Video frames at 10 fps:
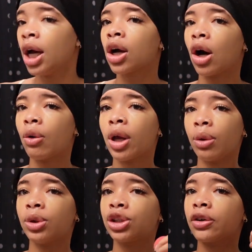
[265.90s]
go in
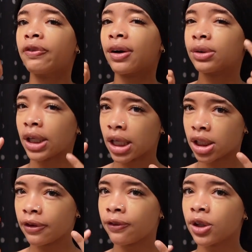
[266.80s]
with your
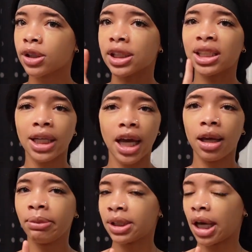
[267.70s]
foundation first, the
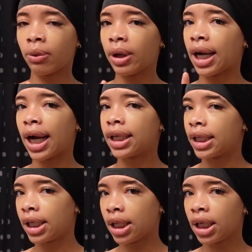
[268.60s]
same exact way that I
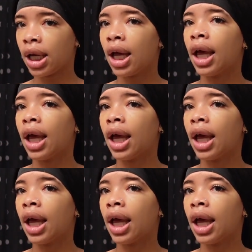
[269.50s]
did it.